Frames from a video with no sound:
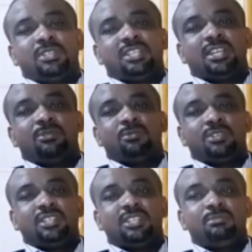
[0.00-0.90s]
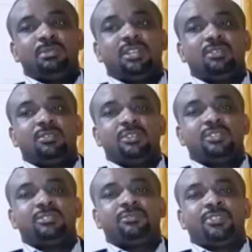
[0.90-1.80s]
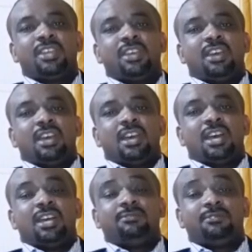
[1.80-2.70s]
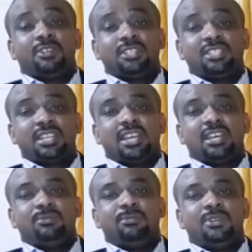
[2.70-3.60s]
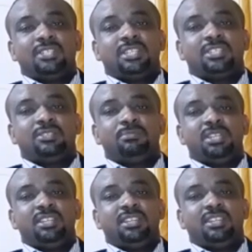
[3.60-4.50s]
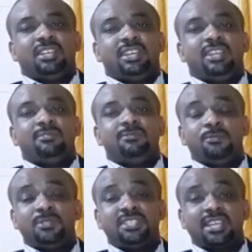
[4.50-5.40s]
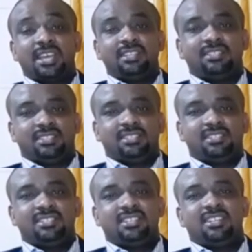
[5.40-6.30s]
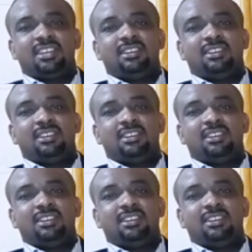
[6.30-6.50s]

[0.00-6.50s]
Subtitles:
that I wanted to be a lawyer. At first, I had wanted to be a food scientist.